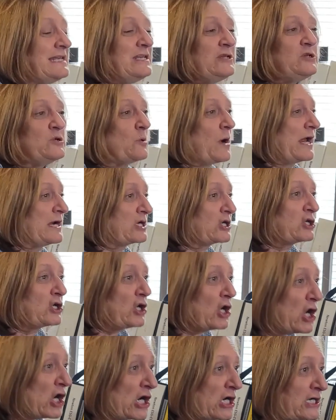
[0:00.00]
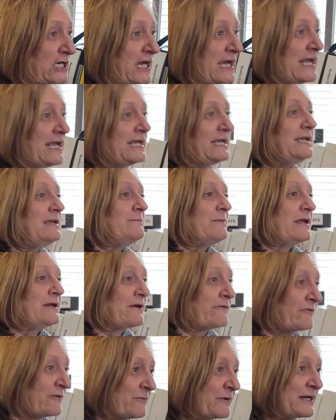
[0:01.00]
he knew how to cook, mm-hmm. he made
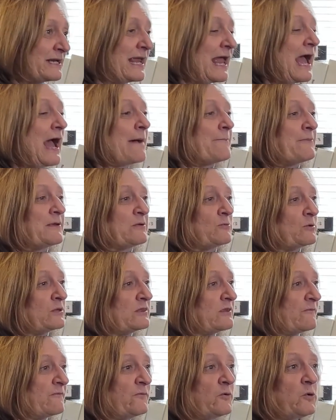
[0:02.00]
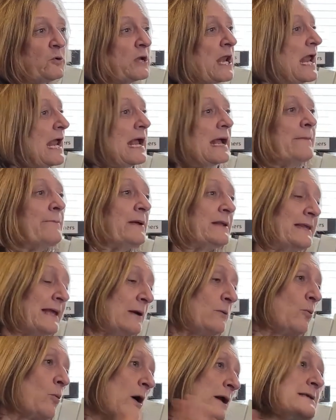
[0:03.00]
everybody happy with the food, but
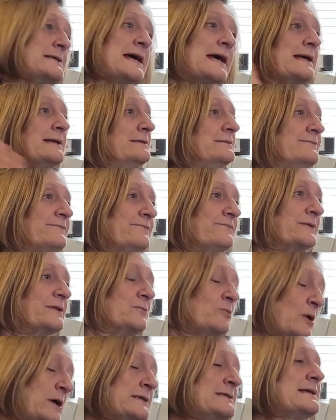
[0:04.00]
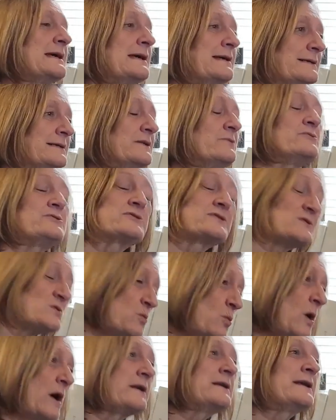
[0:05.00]
then one day,
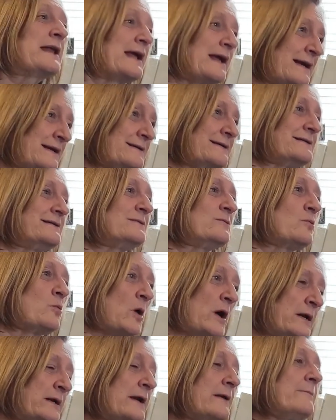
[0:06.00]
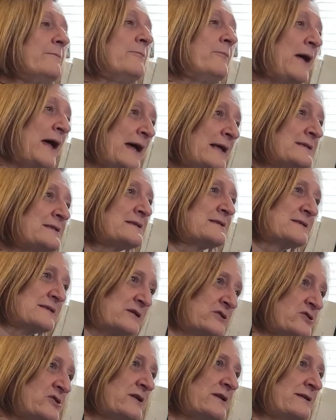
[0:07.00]
mm-hmm. one bad
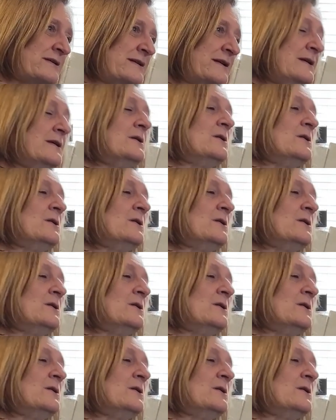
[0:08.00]
decision,